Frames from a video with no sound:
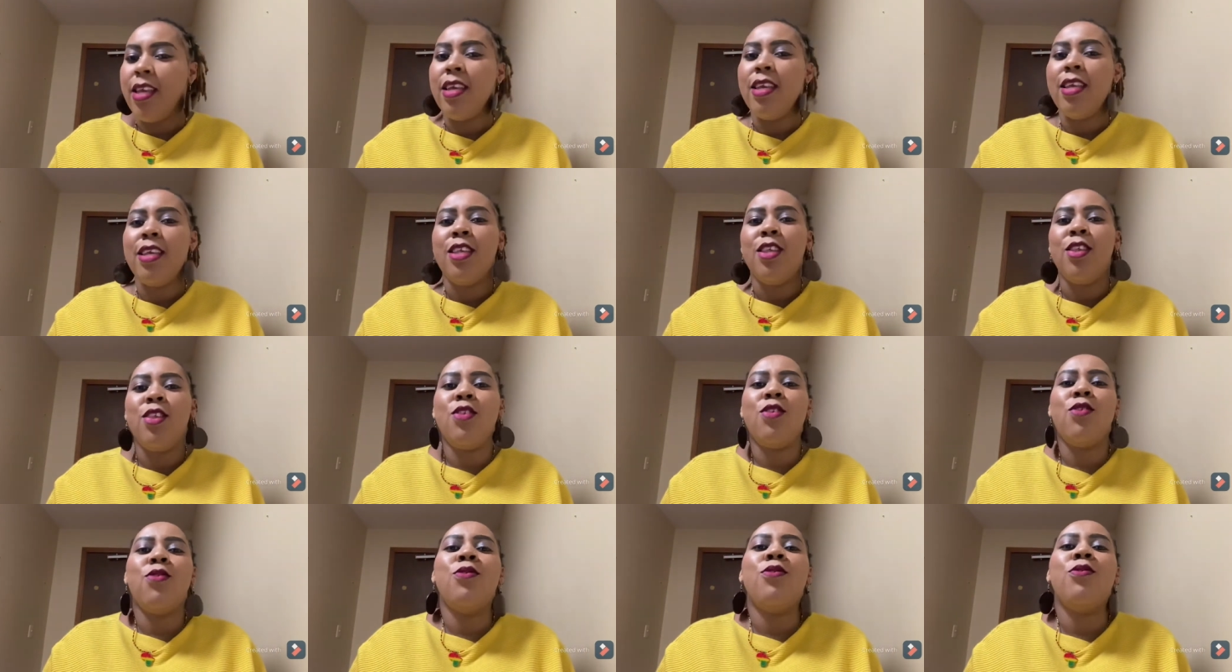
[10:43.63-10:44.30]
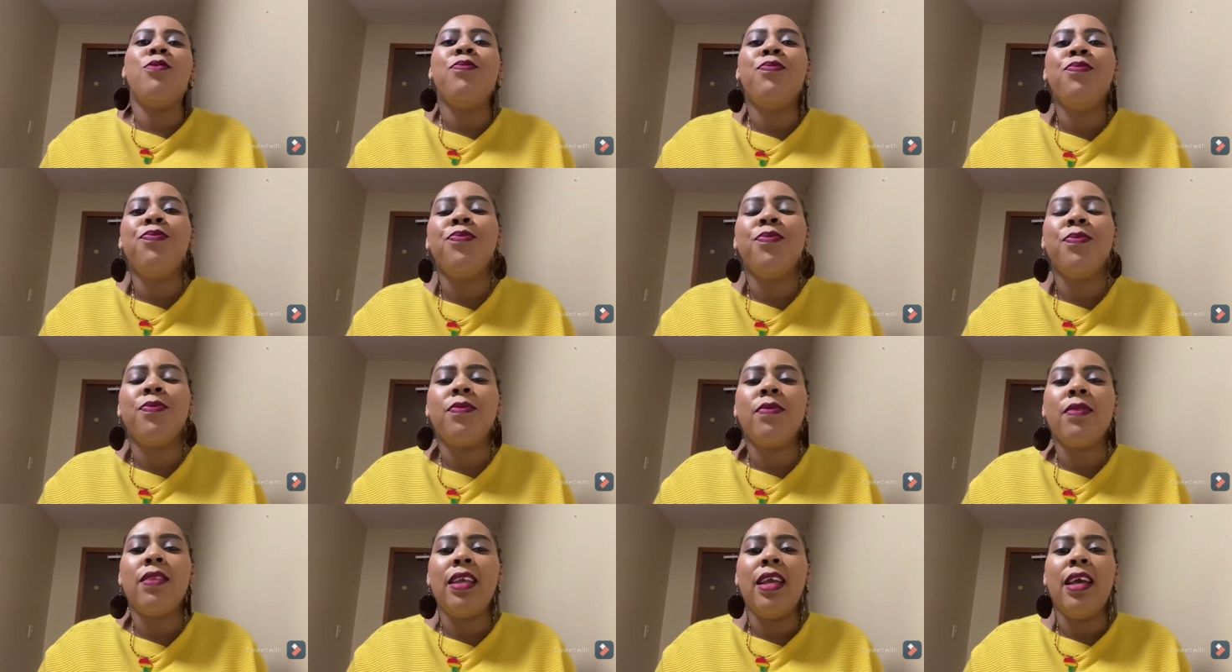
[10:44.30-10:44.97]
So
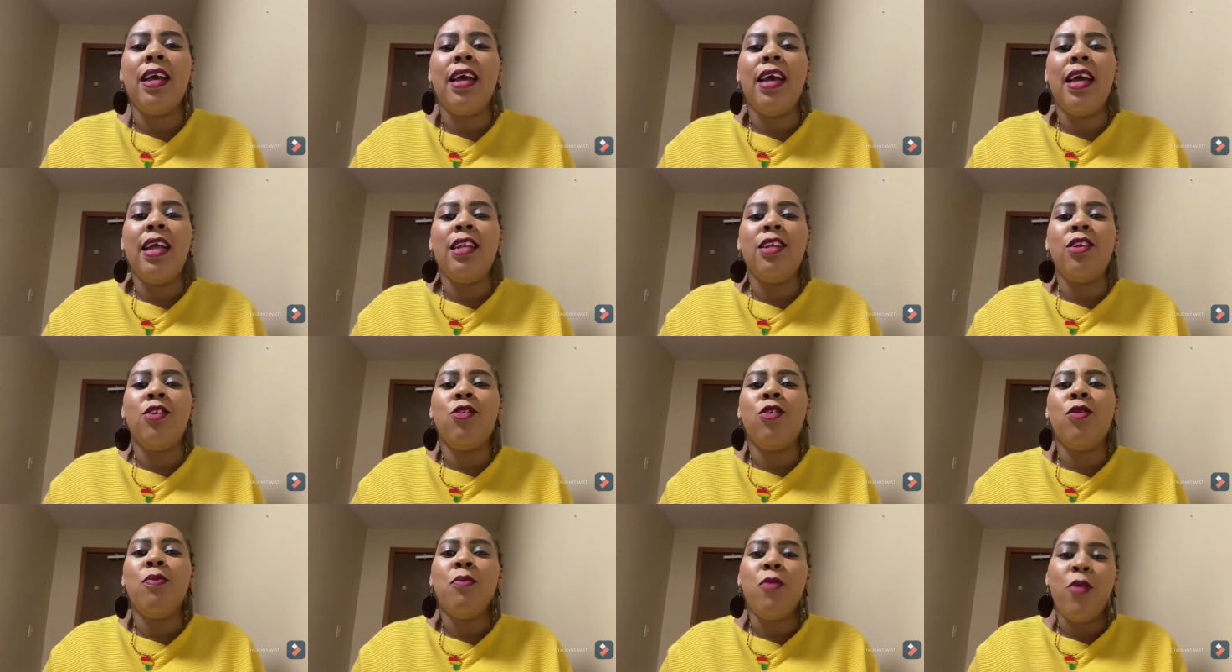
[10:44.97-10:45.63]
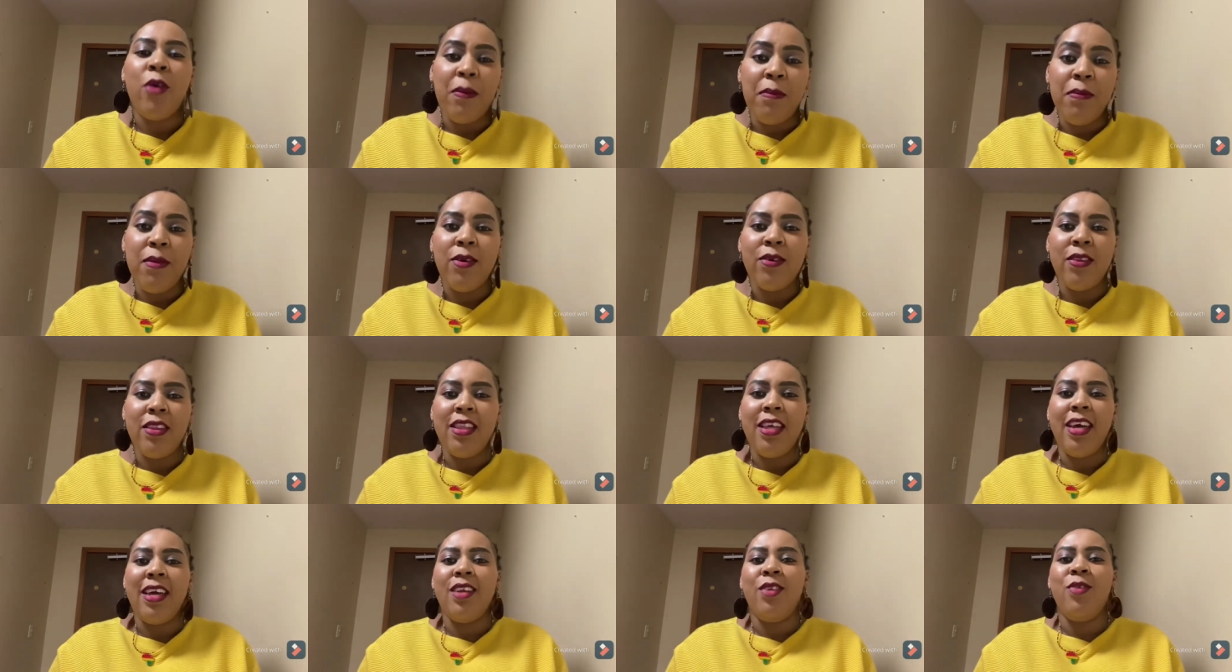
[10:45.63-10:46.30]
I'll talk more about
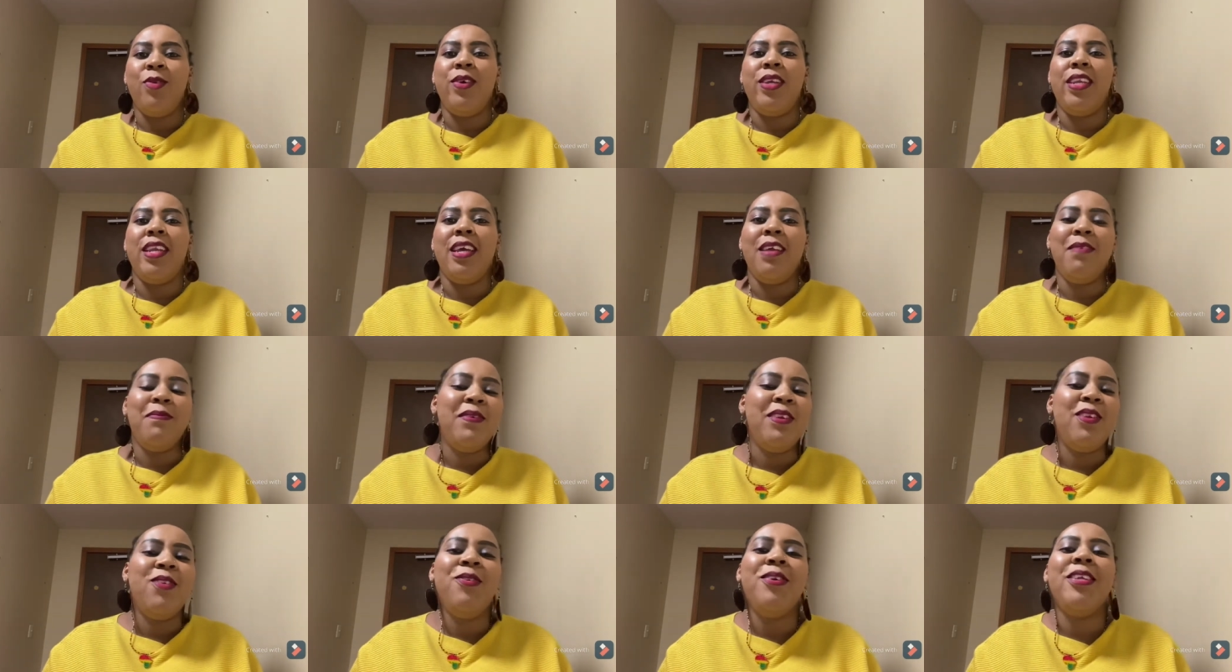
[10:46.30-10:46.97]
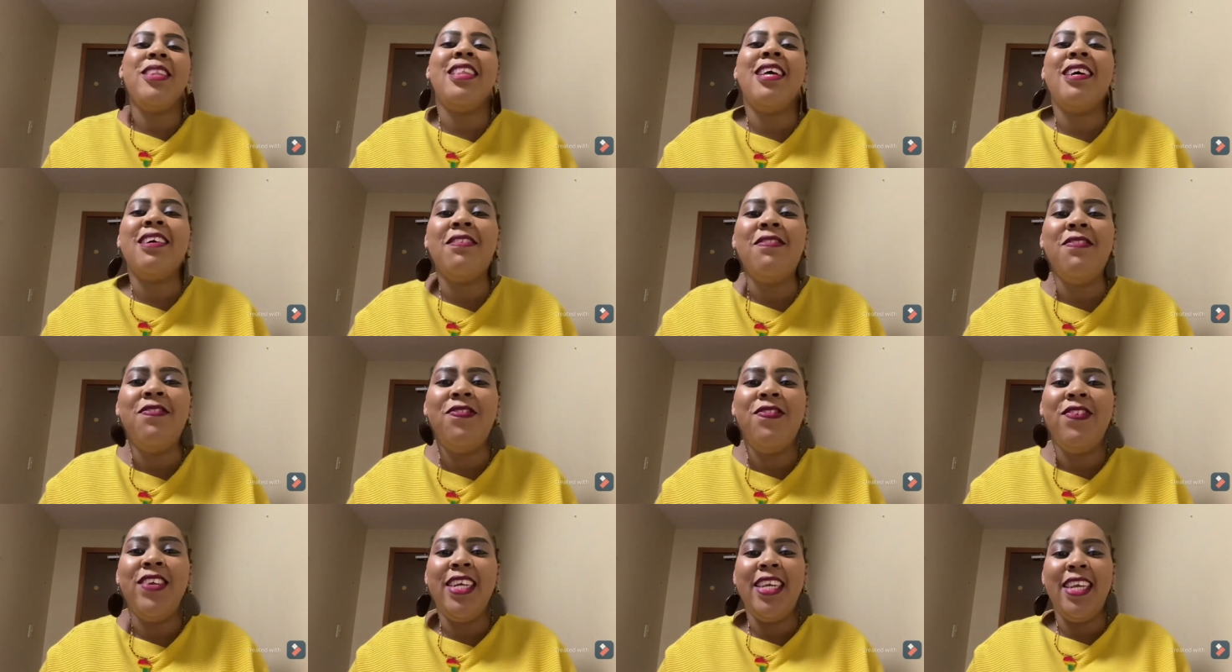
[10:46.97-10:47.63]
that when I'll be doing that
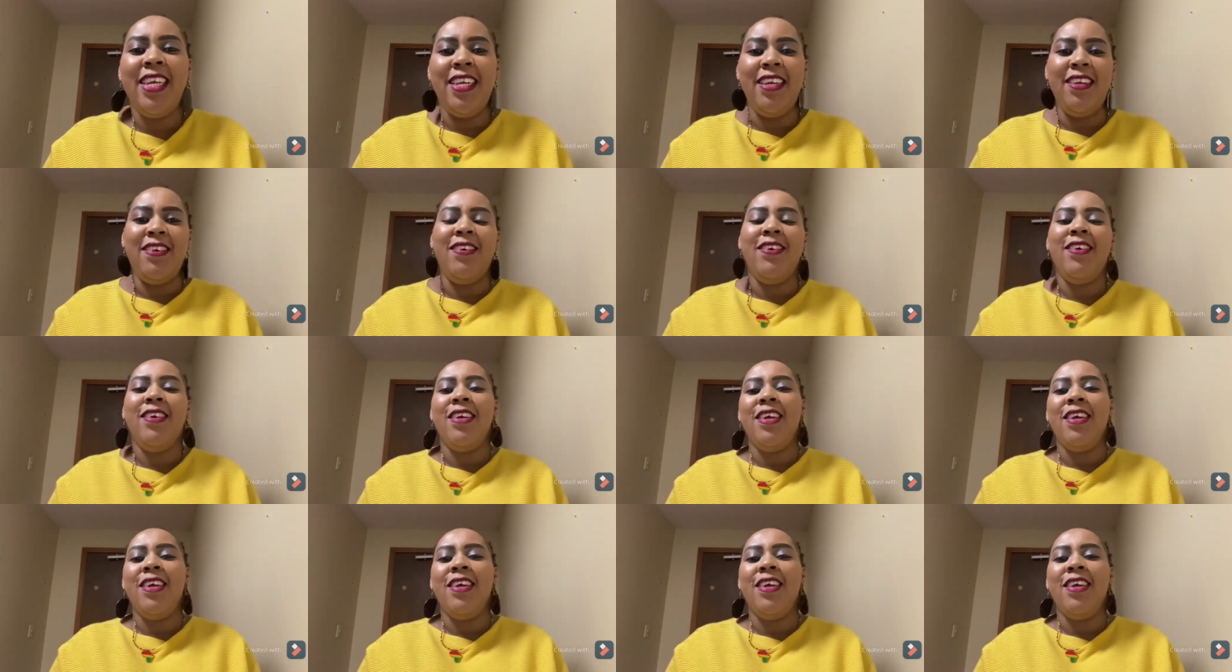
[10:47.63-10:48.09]
video.